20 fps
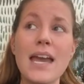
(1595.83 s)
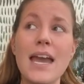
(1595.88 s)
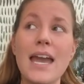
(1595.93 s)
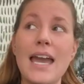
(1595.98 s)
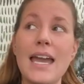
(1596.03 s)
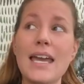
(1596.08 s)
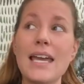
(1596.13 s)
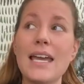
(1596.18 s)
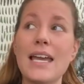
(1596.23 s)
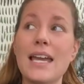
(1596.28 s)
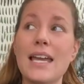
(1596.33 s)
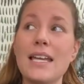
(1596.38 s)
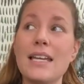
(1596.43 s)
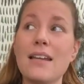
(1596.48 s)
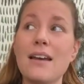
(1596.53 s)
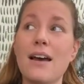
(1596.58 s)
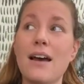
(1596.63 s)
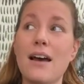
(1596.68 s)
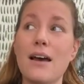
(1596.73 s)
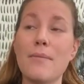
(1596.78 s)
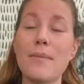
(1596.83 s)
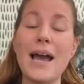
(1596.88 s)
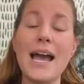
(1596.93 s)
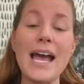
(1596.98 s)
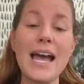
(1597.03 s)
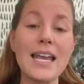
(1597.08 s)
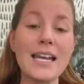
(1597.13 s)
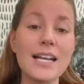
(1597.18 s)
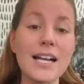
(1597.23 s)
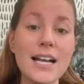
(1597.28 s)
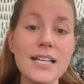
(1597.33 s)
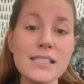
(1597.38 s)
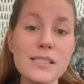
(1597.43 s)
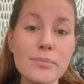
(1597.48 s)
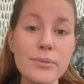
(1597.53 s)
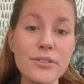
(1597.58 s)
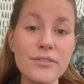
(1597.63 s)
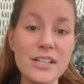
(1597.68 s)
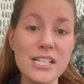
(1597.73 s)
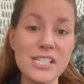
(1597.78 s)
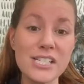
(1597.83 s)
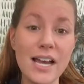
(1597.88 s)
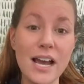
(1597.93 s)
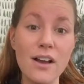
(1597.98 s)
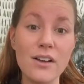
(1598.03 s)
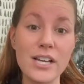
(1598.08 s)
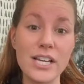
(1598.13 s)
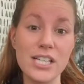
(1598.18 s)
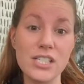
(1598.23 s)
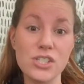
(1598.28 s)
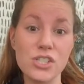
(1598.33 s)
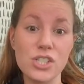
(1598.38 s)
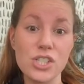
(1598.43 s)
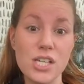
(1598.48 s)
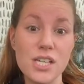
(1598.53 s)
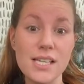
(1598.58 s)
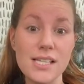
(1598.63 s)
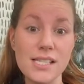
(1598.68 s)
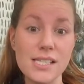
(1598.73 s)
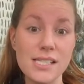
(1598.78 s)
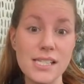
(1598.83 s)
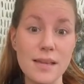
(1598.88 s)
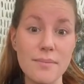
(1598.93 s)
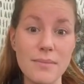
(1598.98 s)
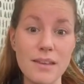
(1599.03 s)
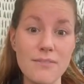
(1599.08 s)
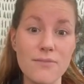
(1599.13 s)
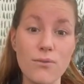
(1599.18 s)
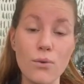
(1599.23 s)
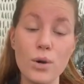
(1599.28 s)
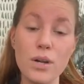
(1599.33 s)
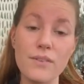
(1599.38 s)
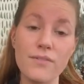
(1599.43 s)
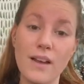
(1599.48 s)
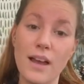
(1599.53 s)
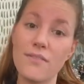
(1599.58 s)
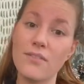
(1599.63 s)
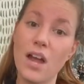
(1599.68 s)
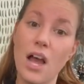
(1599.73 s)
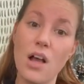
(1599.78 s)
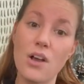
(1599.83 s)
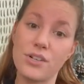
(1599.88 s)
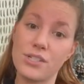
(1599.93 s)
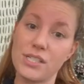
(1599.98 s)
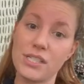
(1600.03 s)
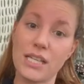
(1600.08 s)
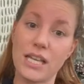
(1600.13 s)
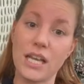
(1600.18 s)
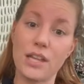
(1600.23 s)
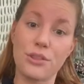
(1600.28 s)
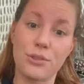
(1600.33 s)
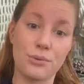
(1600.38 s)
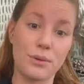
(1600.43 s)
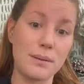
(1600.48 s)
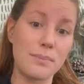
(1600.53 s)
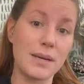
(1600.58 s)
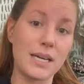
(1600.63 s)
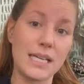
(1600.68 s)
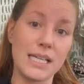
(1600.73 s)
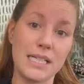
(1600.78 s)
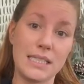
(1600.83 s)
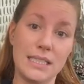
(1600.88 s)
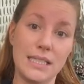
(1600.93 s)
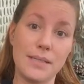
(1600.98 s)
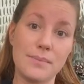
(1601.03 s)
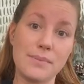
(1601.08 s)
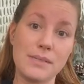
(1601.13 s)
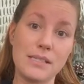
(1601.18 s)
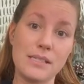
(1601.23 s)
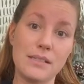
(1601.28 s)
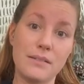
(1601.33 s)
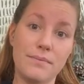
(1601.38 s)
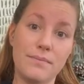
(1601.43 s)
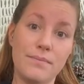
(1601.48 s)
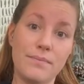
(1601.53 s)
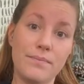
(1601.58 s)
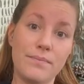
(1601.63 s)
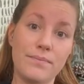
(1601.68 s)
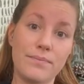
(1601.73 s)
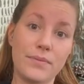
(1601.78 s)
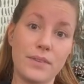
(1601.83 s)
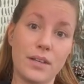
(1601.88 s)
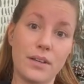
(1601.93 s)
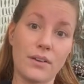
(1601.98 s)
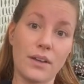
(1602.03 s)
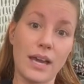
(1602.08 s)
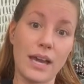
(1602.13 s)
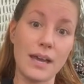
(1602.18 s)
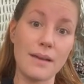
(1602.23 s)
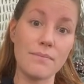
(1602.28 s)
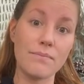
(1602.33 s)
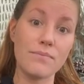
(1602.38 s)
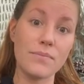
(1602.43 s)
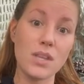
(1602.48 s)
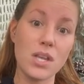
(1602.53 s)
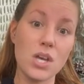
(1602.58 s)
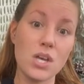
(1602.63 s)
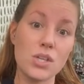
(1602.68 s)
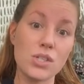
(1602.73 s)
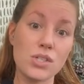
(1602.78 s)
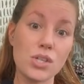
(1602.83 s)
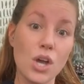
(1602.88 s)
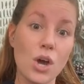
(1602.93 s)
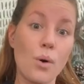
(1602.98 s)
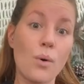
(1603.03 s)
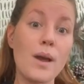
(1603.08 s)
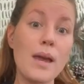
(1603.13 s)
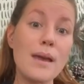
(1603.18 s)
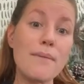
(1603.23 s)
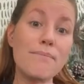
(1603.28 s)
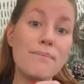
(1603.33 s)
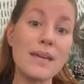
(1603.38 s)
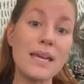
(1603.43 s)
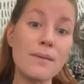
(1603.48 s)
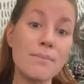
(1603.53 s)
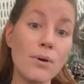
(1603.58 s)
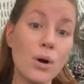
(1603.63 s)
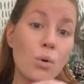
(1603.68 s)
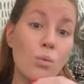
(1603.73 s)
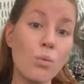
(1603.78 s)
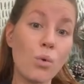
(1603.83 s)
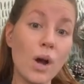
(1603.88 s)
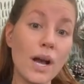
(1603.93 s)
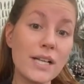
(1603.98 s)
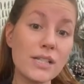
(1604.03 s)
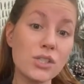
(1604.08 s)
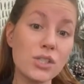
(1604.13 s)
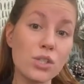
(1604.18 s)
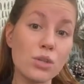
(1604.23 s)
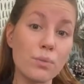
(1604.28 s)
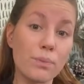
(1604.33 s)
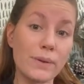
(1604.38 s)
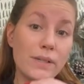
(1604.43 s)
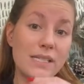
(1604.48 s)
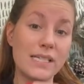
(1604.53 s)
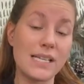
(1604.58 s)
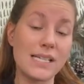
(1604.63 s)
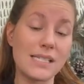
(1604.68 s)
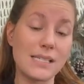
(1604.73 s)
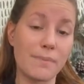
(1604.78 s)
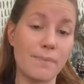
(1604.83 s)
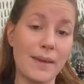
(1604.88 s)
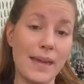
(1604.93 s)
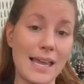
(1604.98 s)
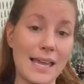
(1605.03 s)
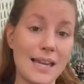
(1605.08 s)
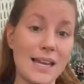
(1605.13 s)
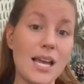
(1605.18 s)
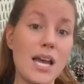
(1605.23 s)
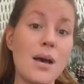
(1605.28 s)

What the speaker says: And I had a customer reach out, and she sent me $45 to get 3 buddy clips. Okay? So people want to participate,